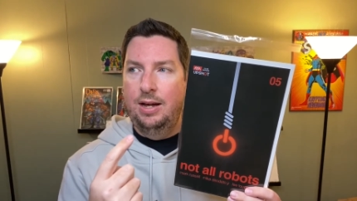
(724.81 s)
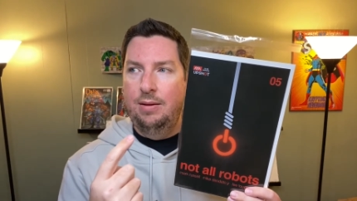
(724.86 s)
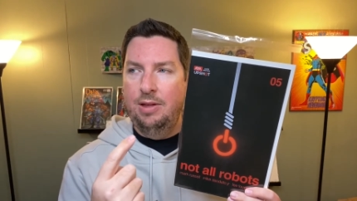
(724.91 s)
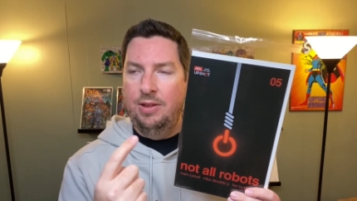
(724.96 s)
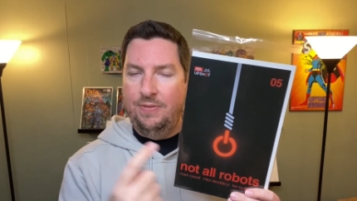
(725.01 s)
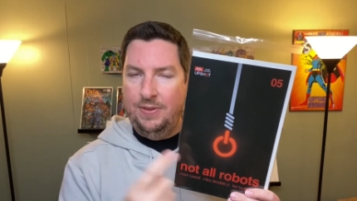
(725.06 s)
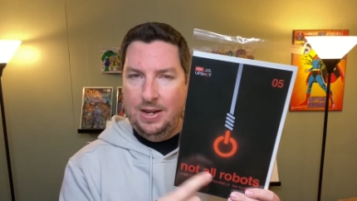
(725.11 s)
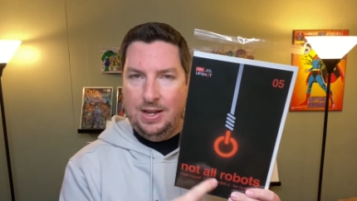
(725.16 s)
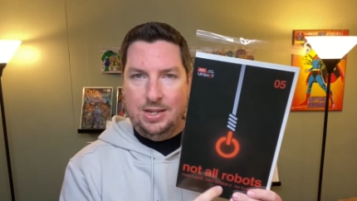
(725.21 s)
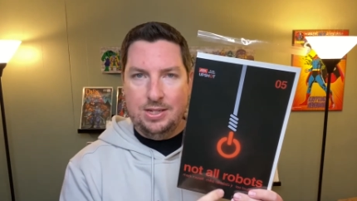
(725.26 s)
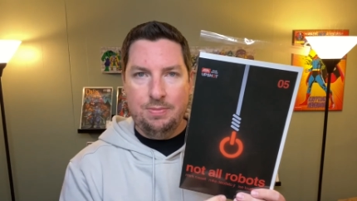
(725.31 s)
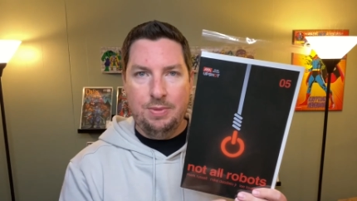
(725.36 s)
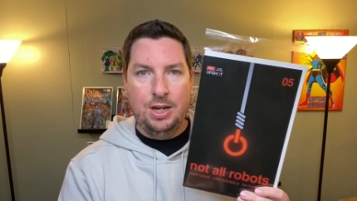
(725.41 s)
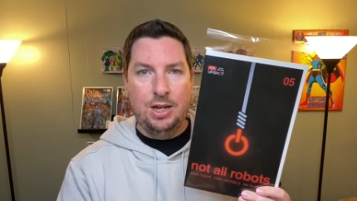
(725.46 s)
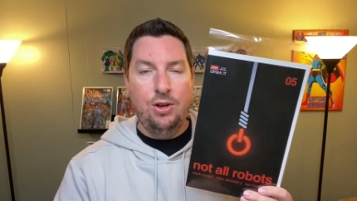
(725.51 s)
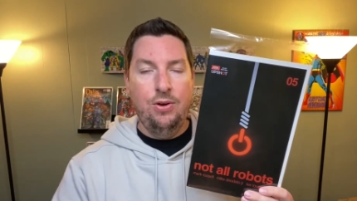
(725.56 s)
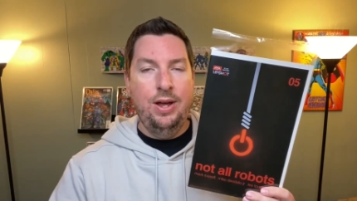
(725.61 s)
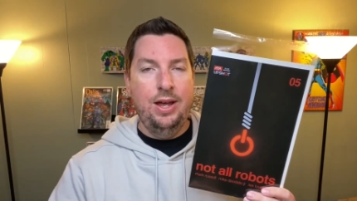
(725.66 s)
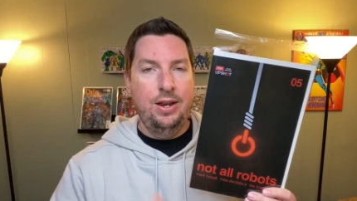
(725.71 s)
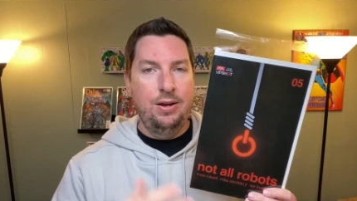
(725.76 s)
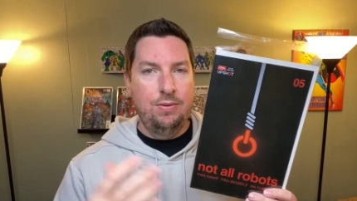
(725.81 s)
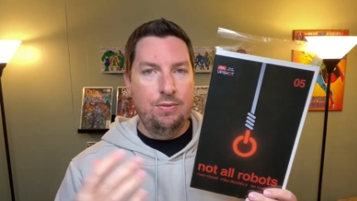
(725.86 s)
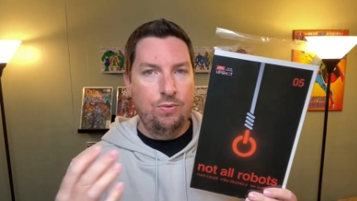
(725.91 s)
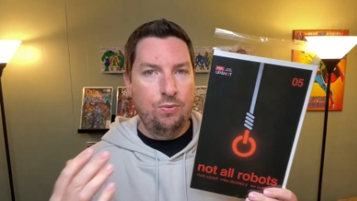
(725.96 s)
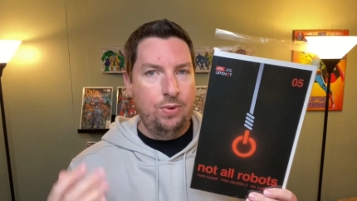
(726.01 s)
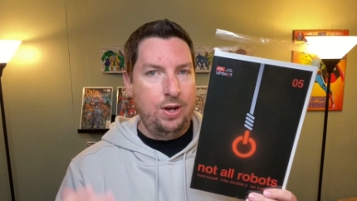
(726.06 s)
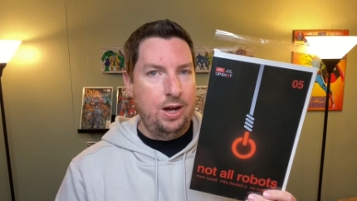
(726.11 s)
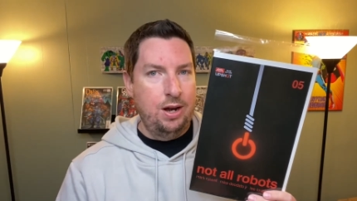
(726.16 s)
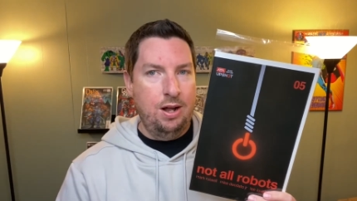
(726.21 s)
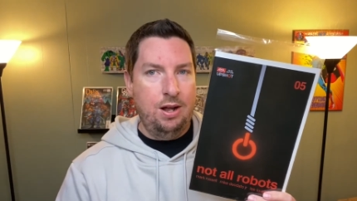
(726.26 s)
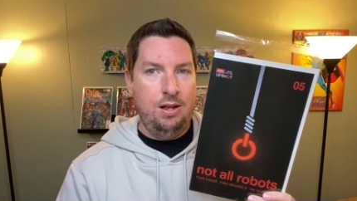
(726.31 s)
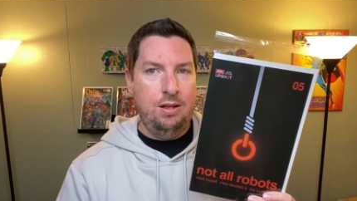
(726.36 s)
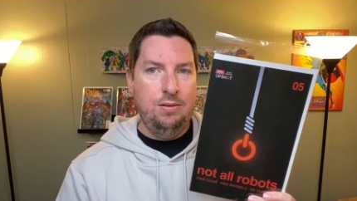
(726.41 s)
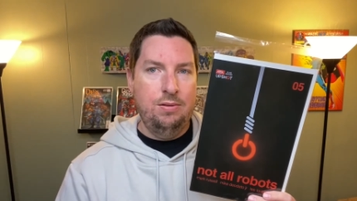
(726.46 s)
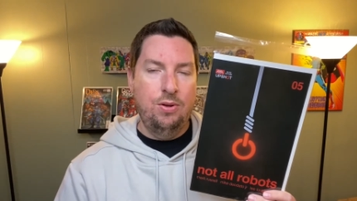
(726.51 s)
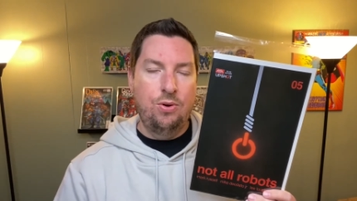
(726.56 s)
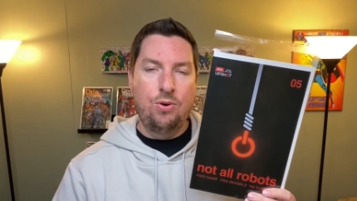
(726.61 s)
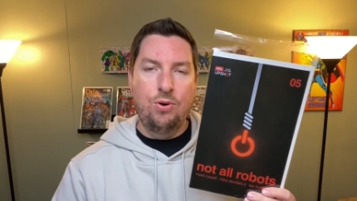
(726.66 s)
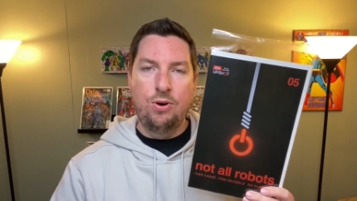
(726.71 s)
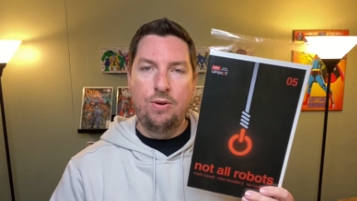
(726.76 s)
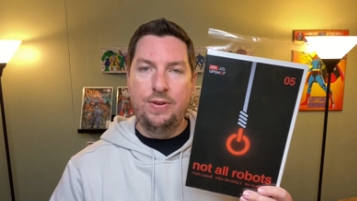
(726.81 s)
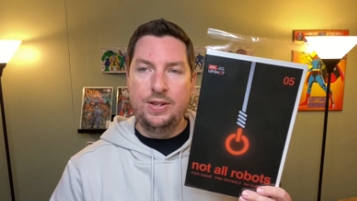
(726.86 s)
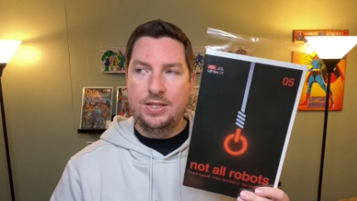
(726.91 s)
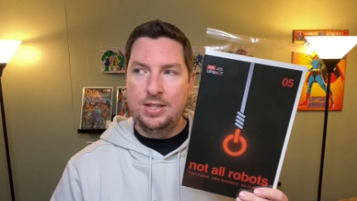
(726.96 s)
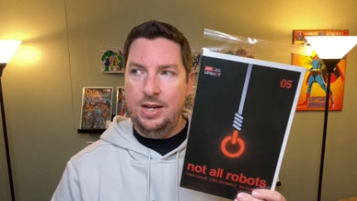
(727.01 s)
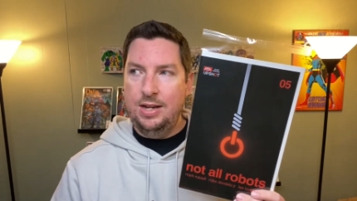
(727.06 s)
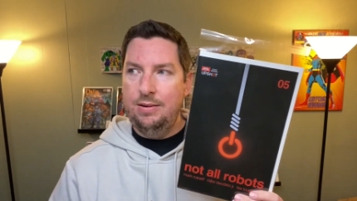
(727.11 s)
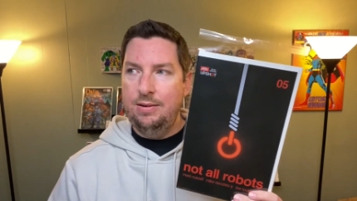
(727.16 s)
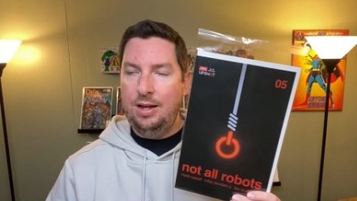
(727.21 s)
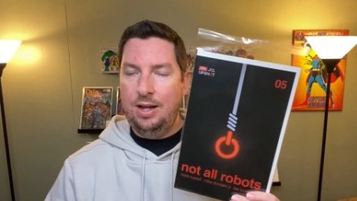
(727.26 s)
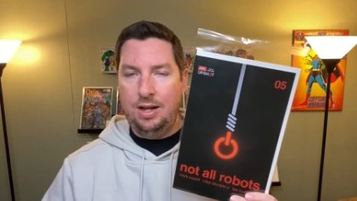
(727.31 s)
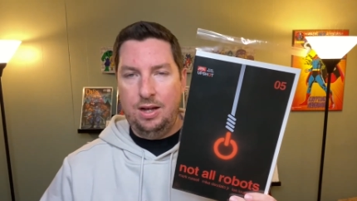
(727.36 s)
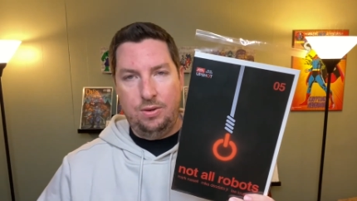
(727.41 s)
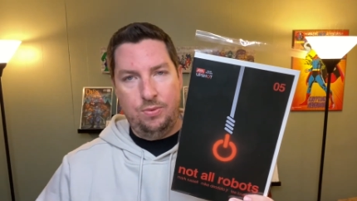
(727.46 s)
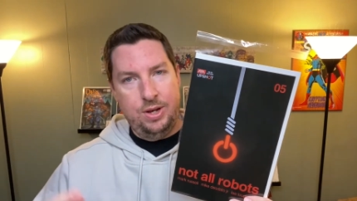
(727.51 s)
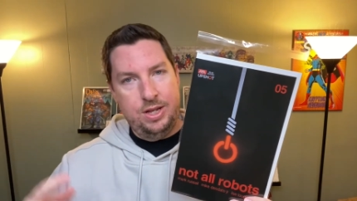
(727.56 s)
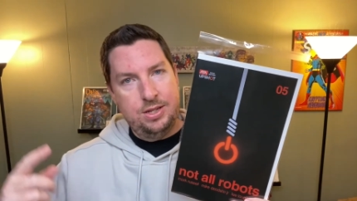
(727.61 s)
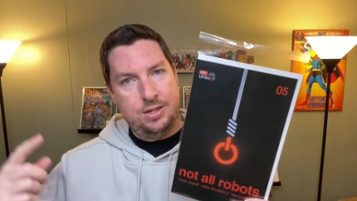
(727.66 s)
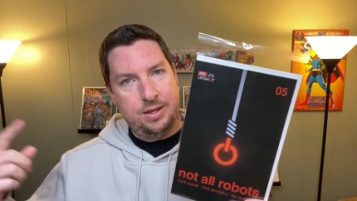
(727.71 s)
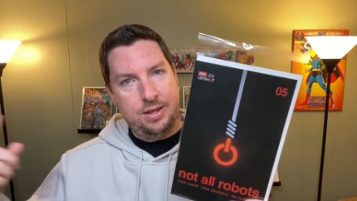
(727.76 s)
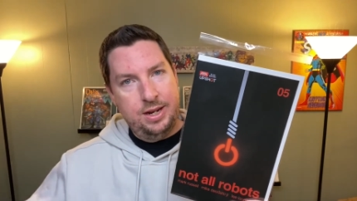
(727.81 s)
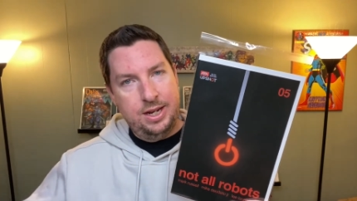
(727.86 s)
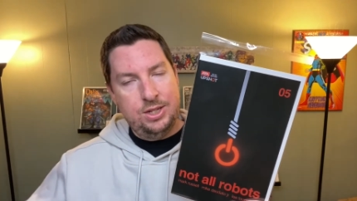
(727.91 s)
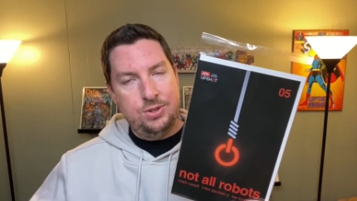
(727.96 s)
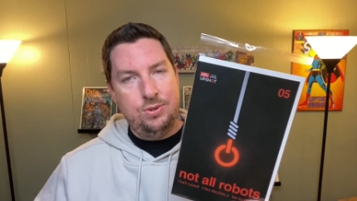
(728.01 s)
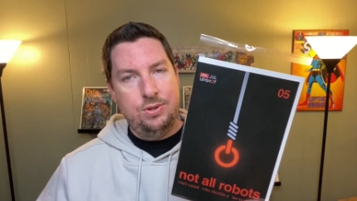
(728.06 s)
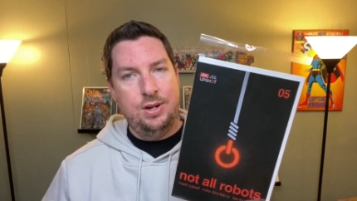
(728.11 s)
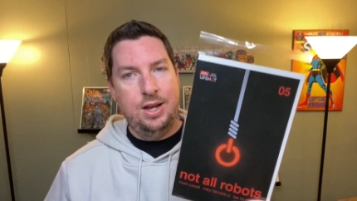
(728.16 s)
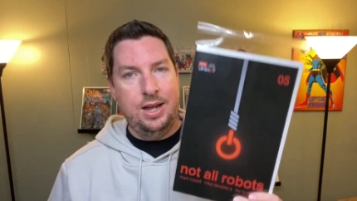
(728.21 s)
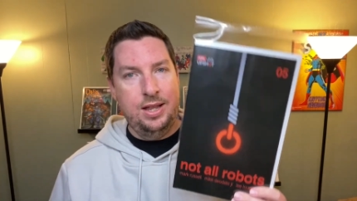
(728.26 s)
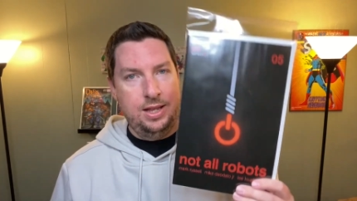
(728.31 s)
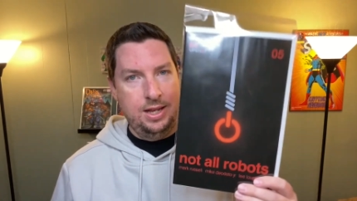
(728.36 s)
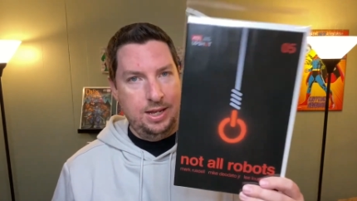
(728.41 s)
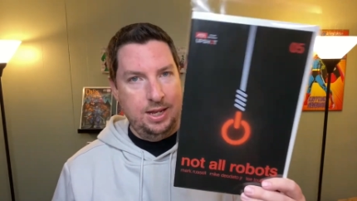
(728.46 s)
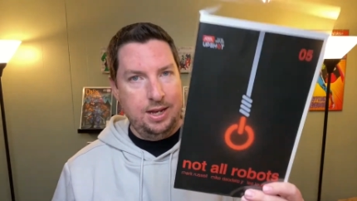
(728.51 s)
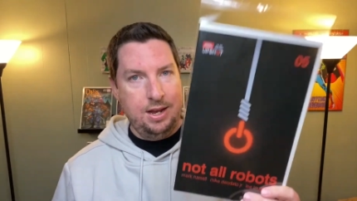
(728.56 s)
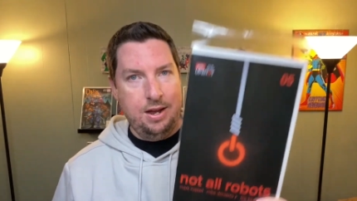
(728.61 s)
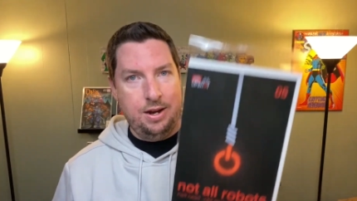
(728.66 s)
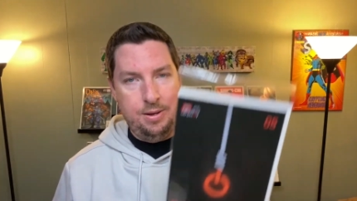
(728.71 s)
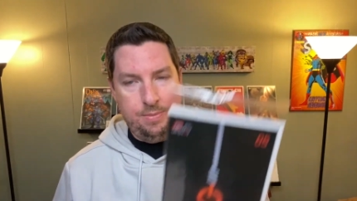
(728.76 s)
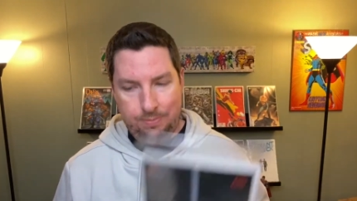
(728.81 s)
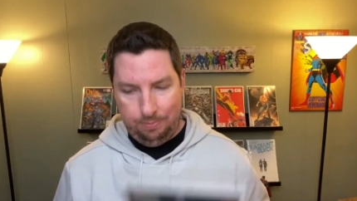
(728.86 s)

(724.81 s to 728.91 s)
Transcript: If it is, I'm going to go ahead and read it all, or if it's not, I'll wait till the next one and then get caught up.